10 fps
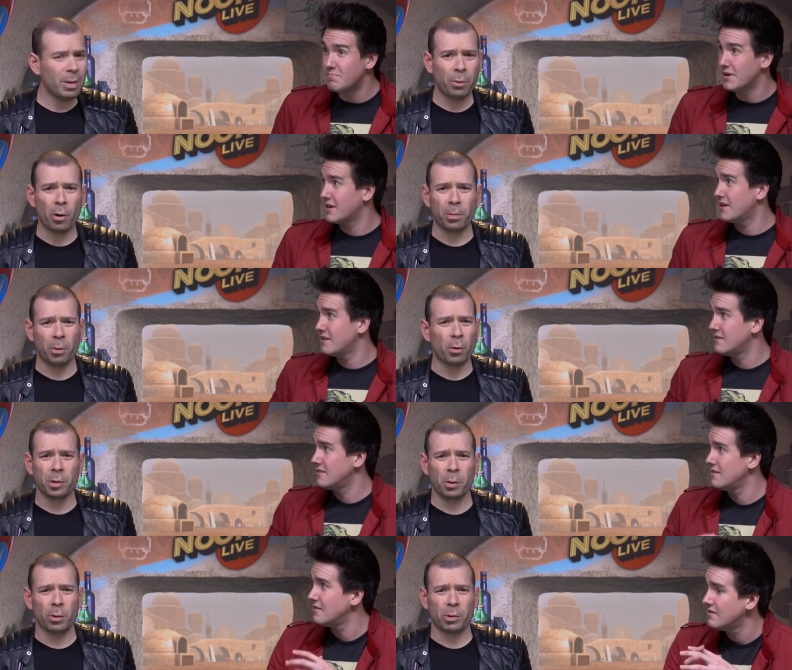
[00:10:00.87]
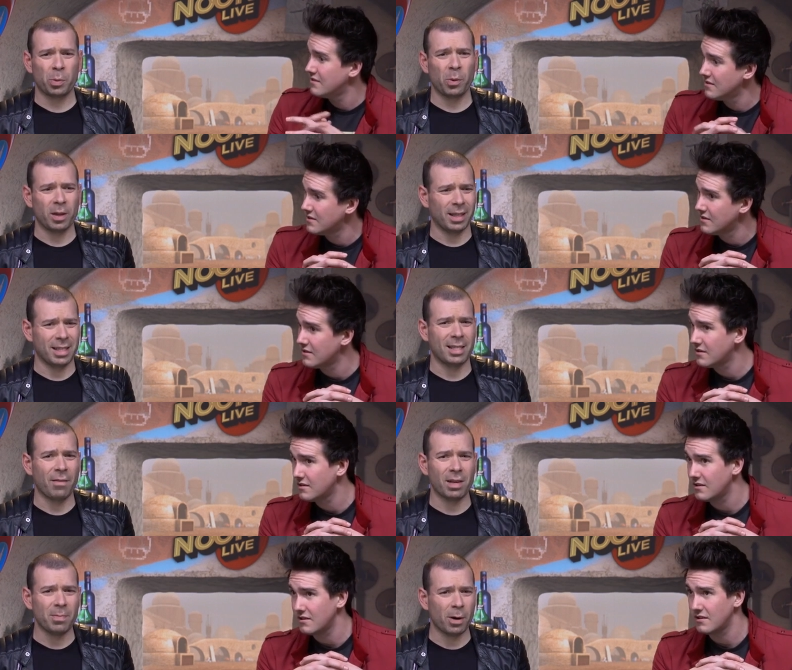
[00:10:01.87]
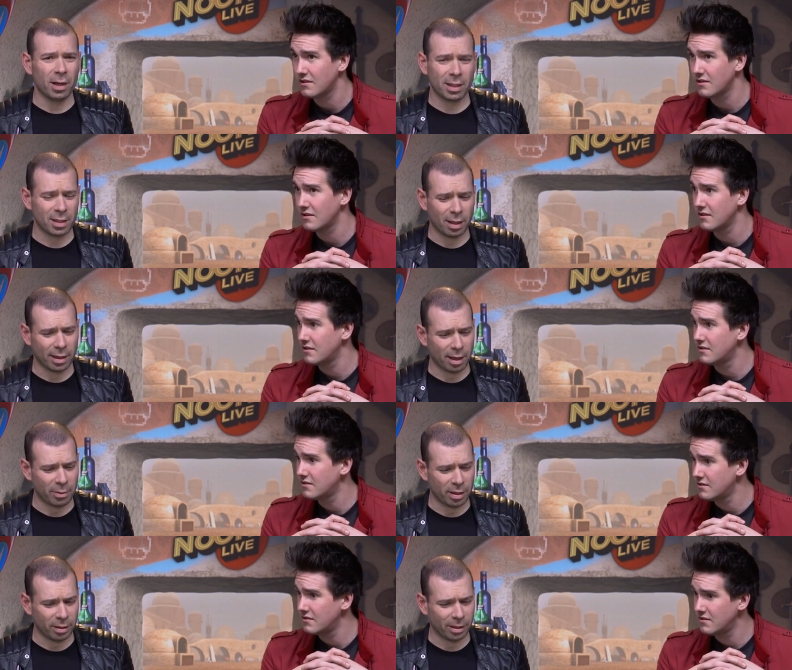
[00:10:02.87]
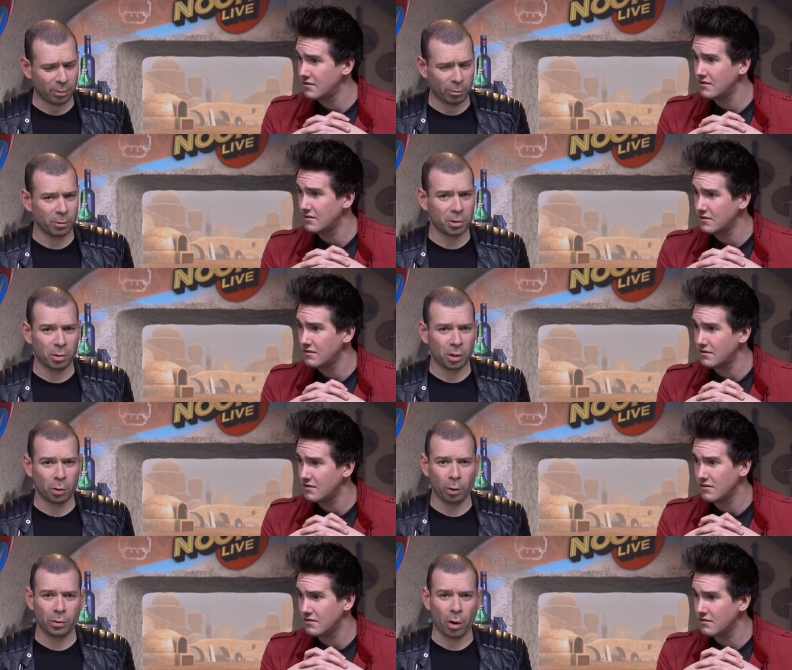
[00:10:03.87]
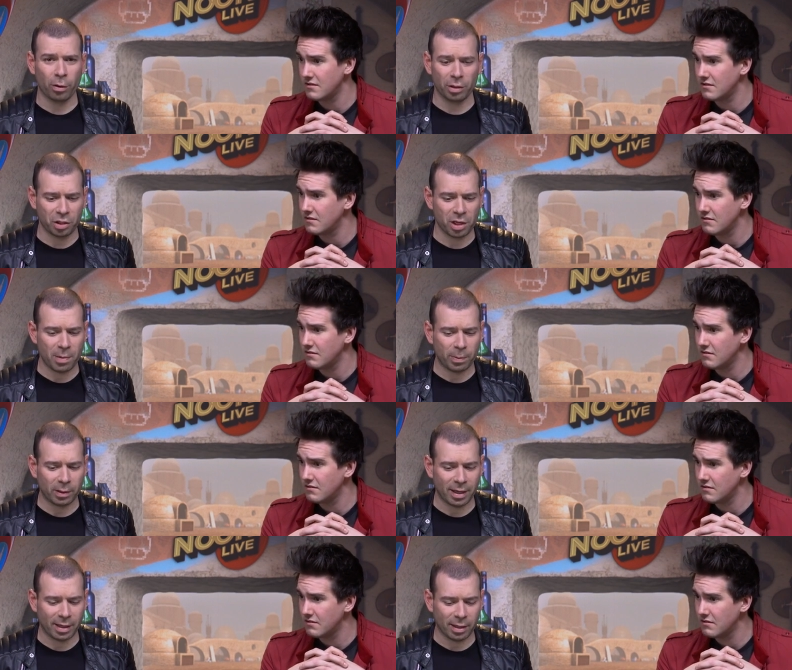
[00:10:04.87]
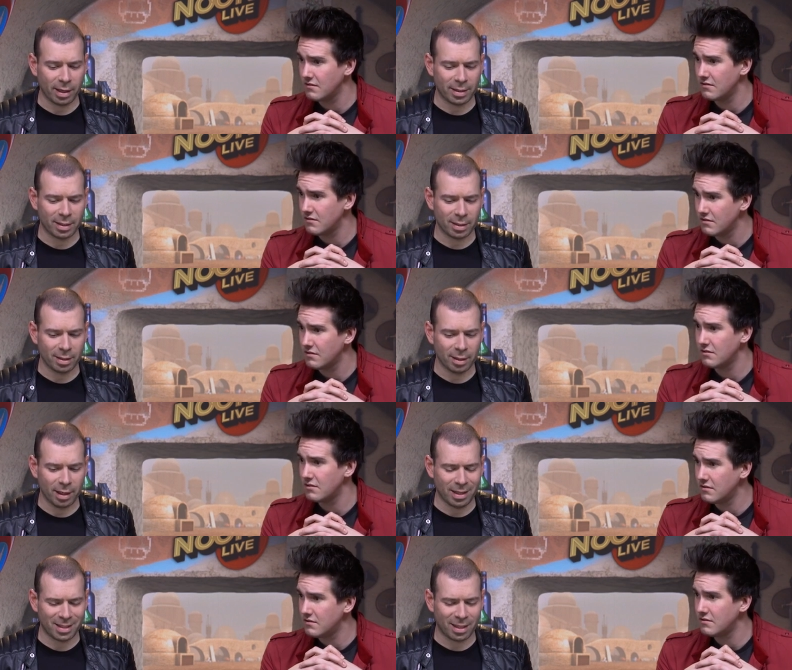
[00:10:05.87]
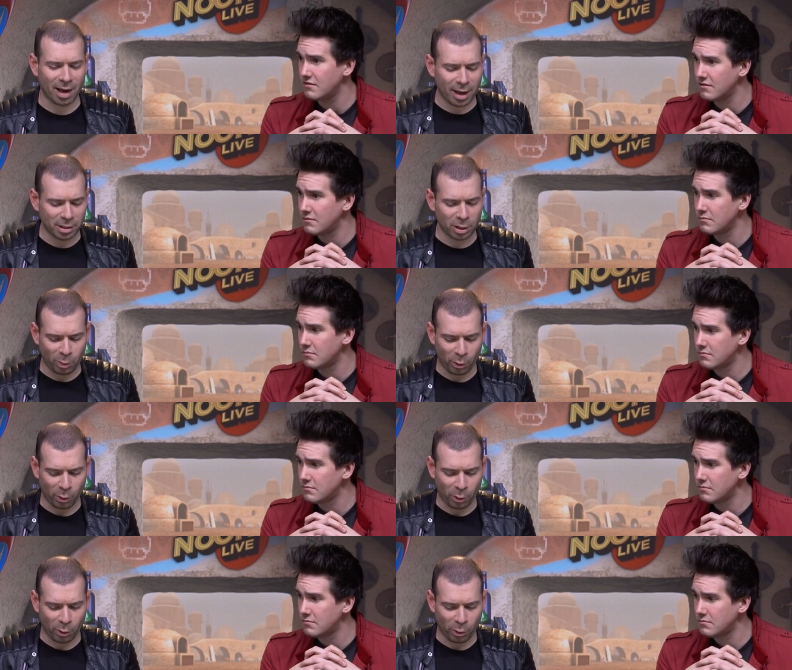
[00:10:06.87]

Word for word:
Speaker 1: I mean, but, pro controllers were what, like $70? Like, I mean, like controllers aren't cheap. Like it's gotten to the